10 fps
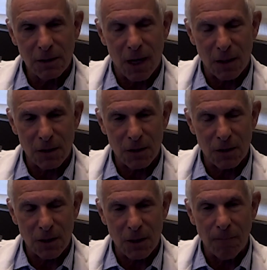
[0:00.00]

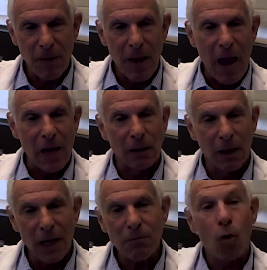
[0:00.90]
toxicity and
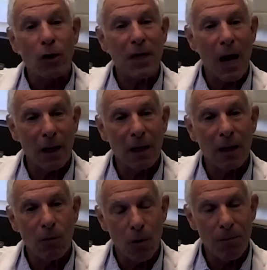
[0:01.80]
late mortality
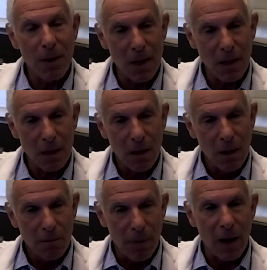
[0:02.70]
and morbidity
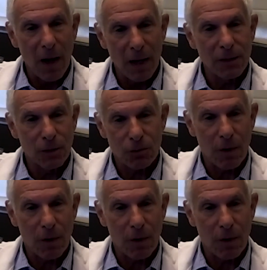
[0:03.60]
by high dose